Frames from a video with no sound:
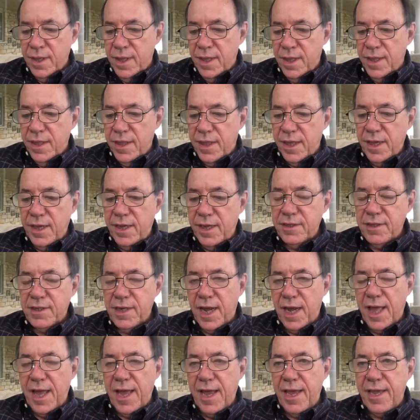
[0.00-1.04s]
things
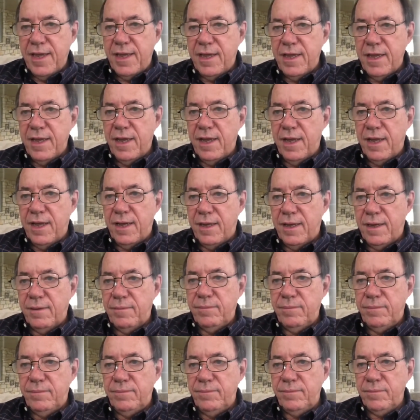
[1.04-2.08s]
like uh,
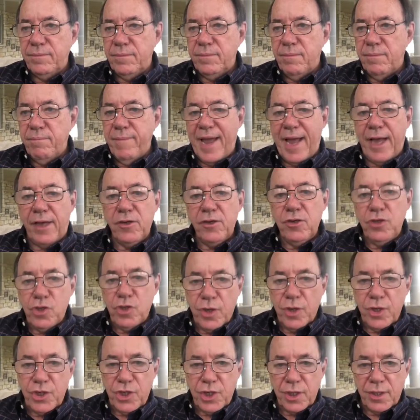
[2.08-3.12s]

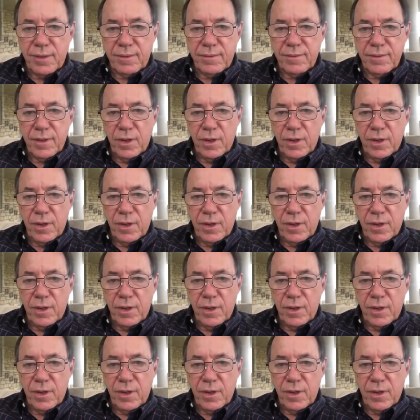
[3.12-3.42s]
malnutrition